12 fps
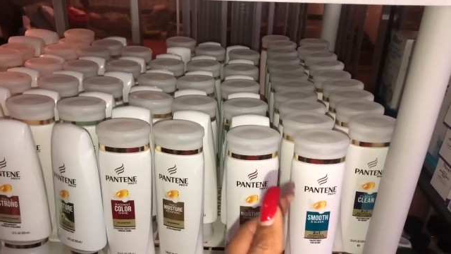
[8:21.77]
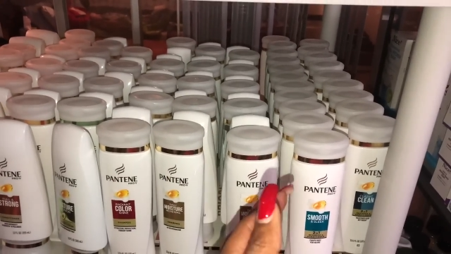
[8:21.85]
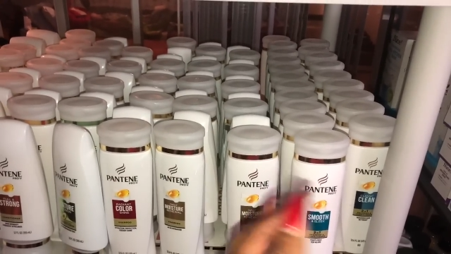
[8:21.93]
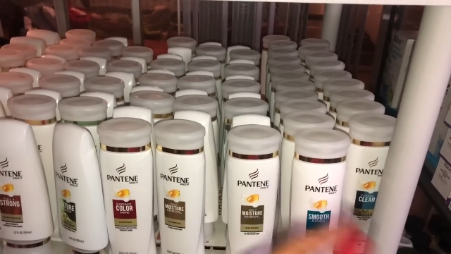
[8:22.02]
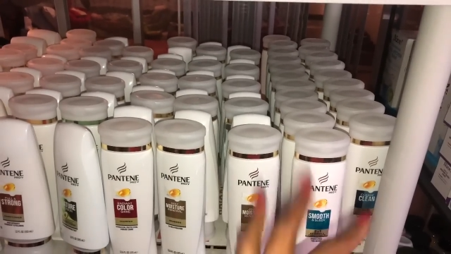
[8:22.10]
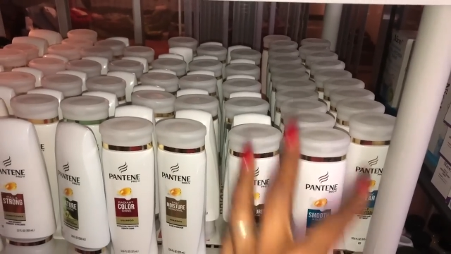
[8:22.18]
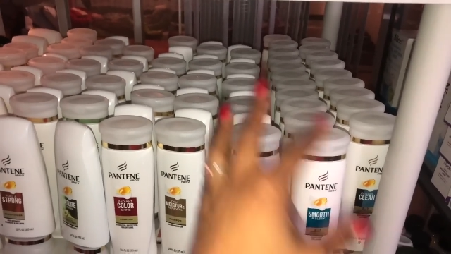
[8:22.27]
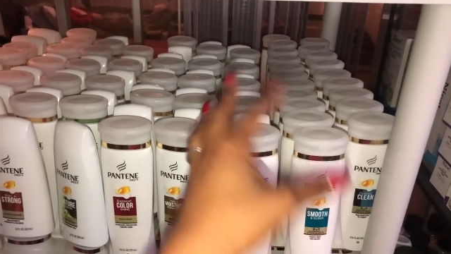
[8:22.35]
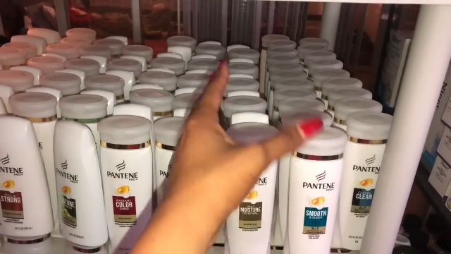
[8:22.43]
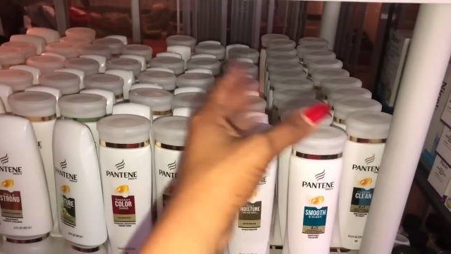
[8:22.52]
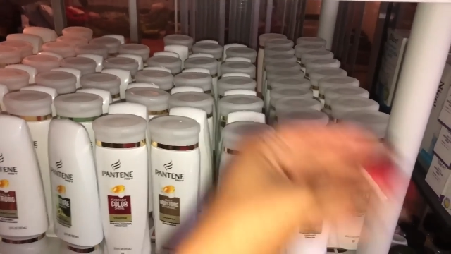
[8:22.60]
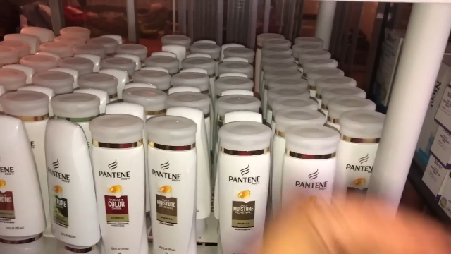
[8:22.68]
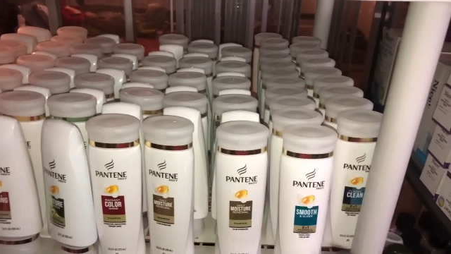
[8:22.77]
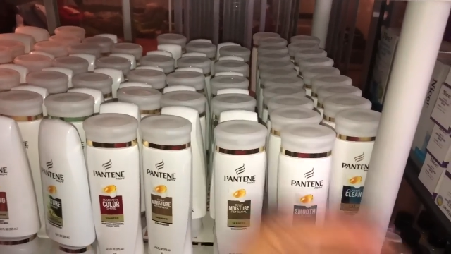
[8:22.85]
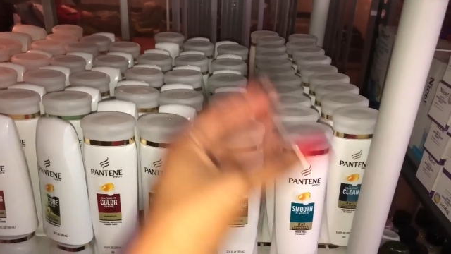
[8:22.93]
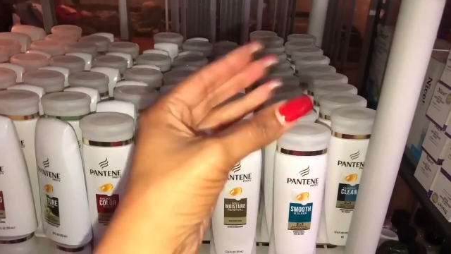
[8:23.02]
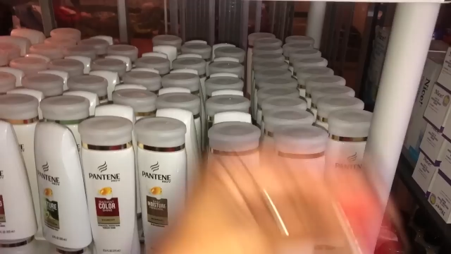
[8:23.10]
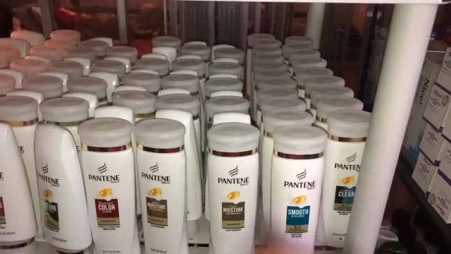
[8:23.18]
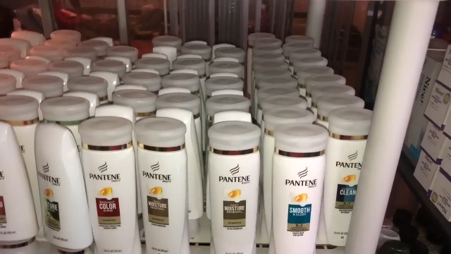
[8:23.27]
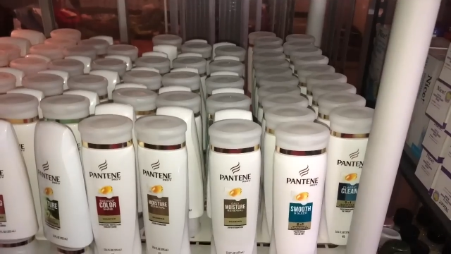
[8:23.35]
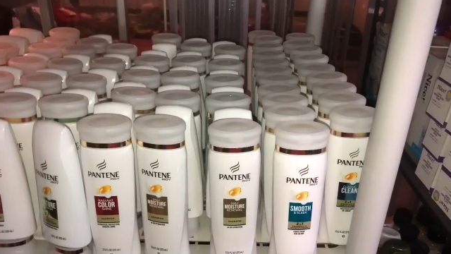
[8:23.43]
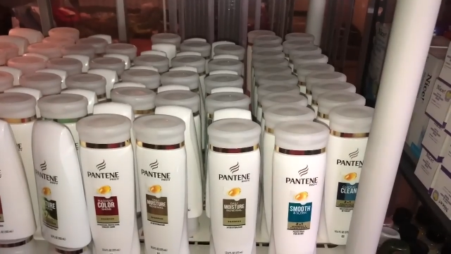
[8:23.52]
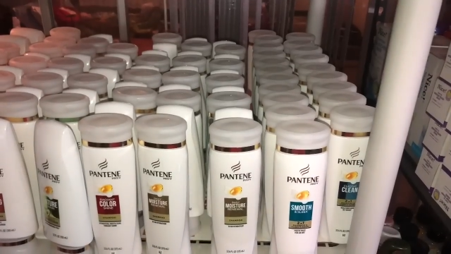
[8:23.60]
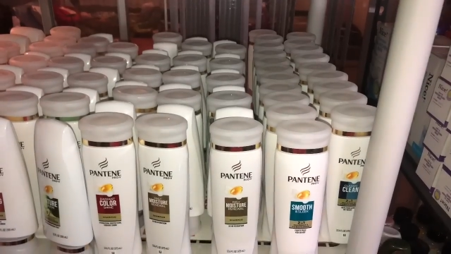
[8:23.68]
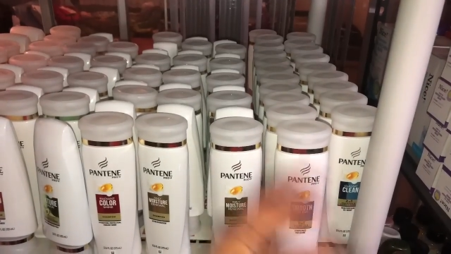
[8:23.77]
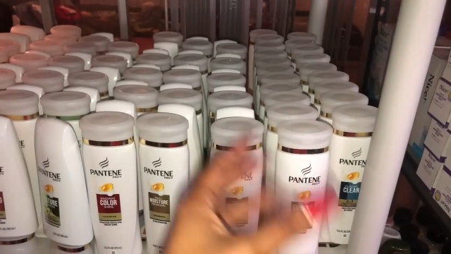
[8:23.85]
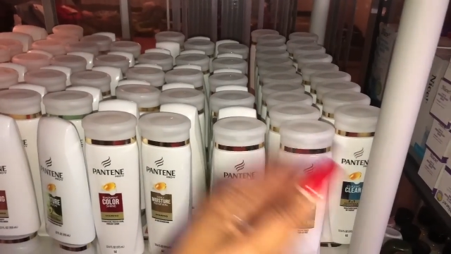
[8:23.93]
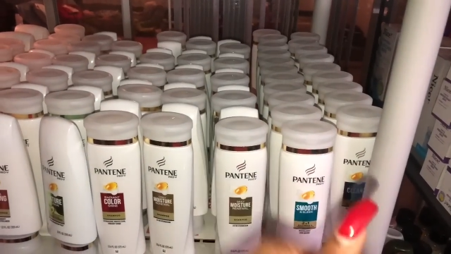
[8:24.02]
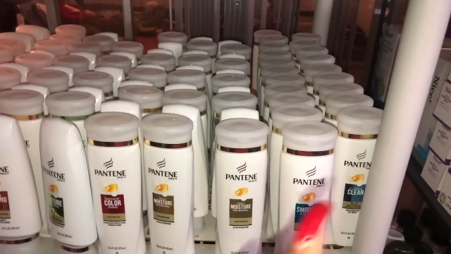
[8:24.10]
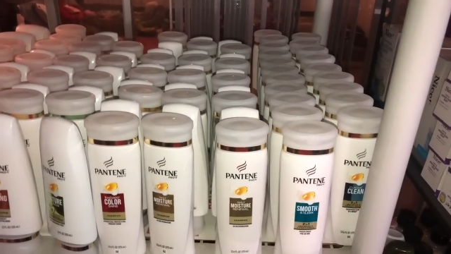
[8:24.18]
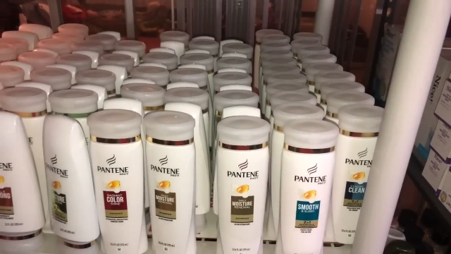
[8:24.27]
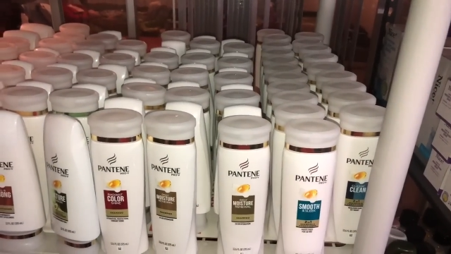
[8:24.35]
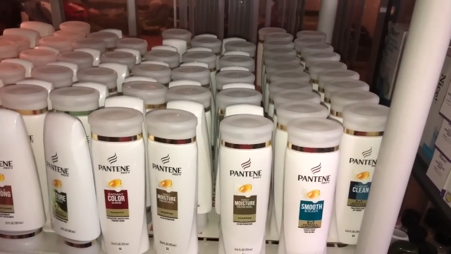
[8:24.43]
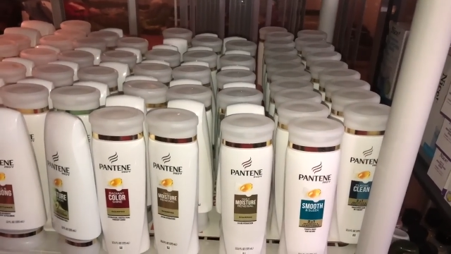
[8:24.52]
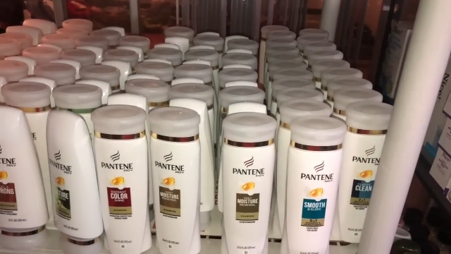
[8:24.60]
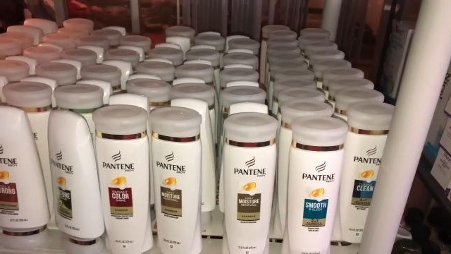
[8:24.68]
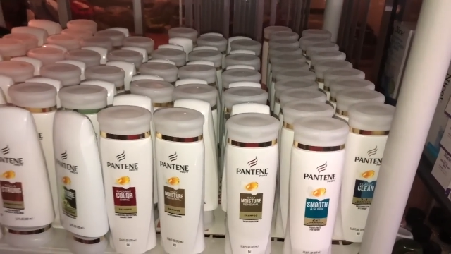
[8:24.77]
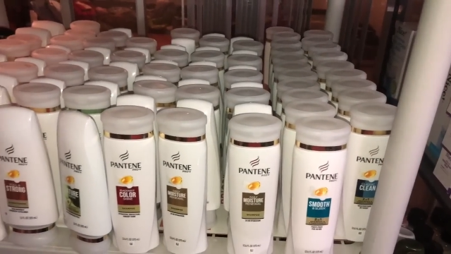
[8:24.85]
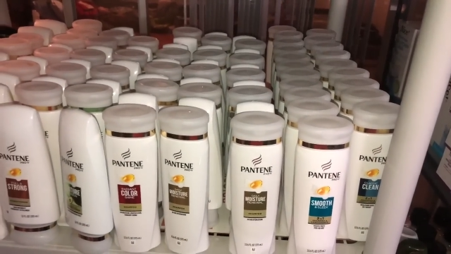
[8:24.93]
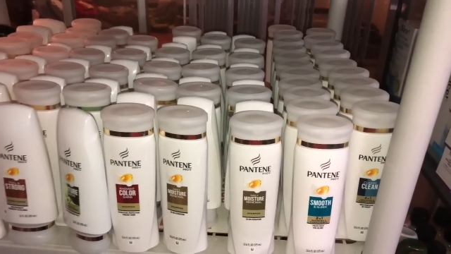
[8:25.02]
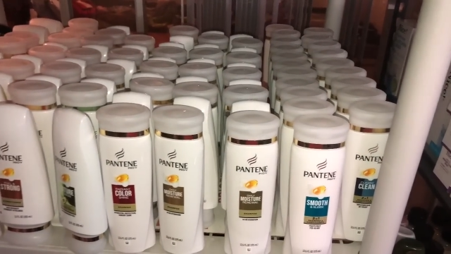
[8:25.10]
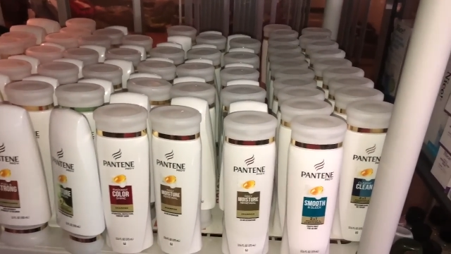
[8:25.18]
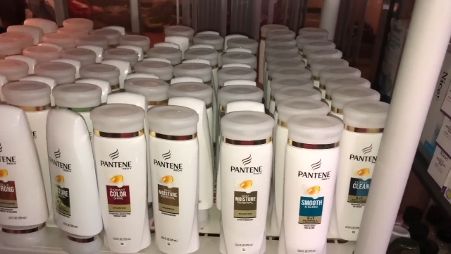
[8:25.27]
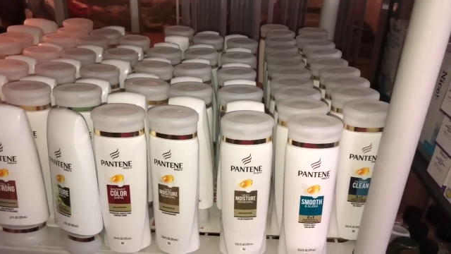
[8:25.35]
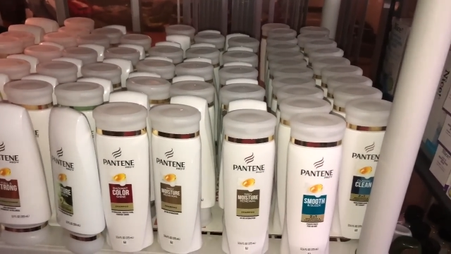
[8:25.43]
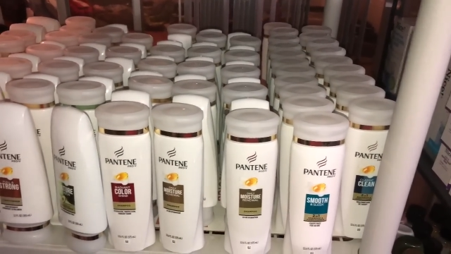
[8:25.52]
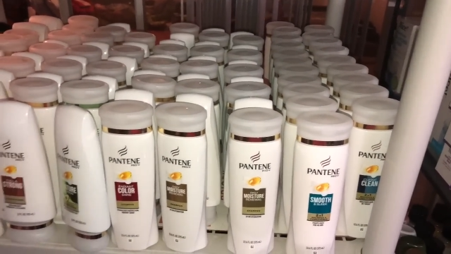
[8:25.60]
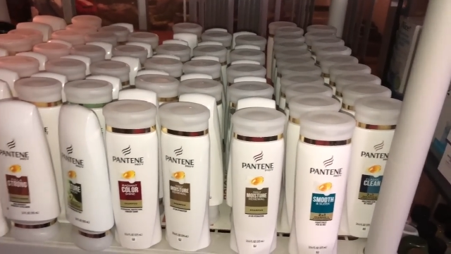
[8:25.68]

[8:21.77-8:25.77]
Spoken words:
Nobody's mouth can be seen.